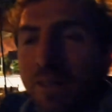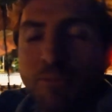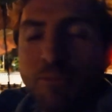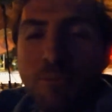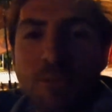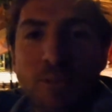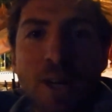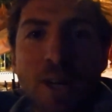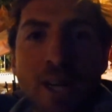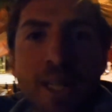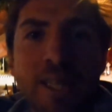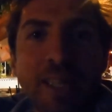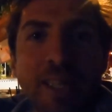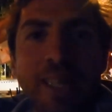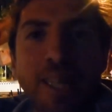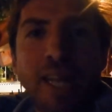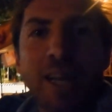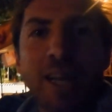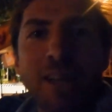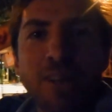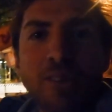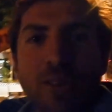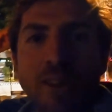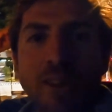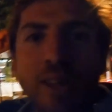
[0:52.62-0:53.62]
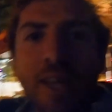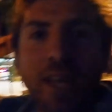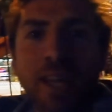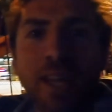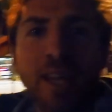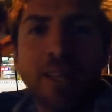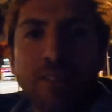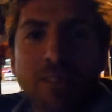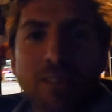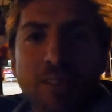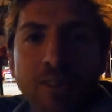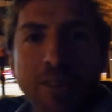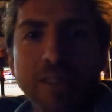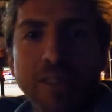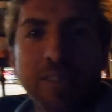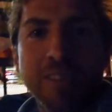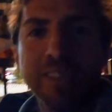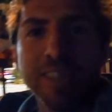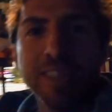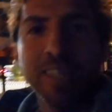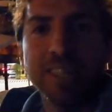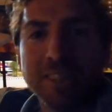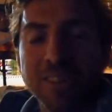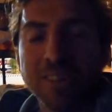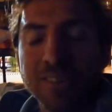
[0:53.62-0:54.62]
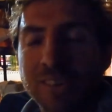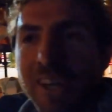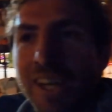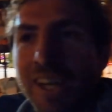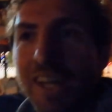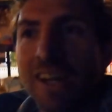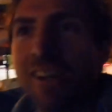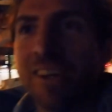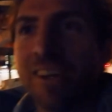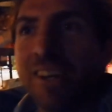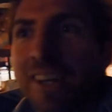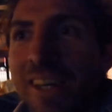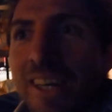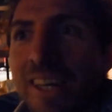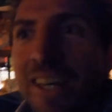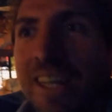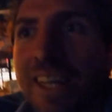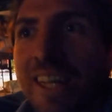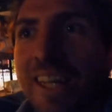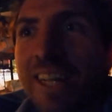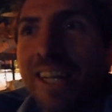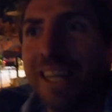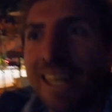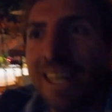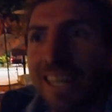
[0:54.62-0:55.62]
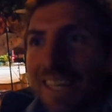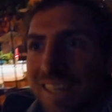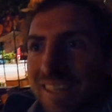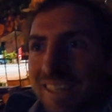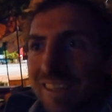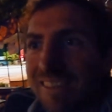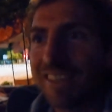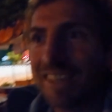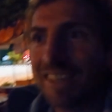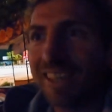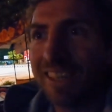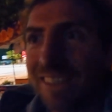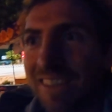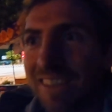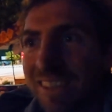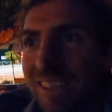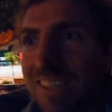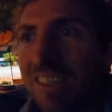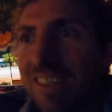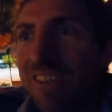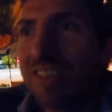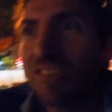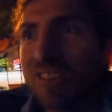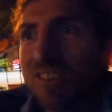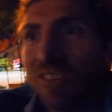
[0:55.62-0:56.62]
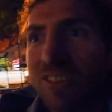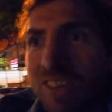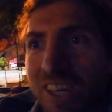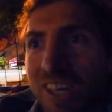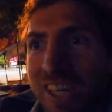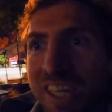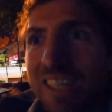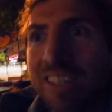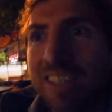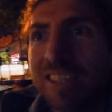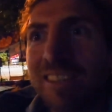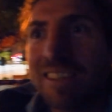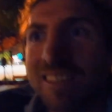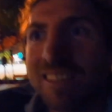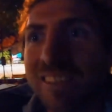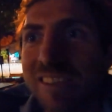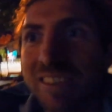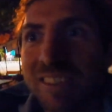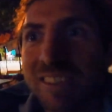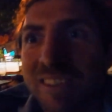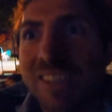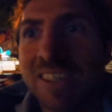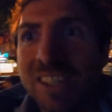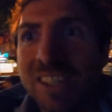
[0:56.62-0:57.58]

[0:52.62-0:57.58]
fun day today, so stick around and let's get this race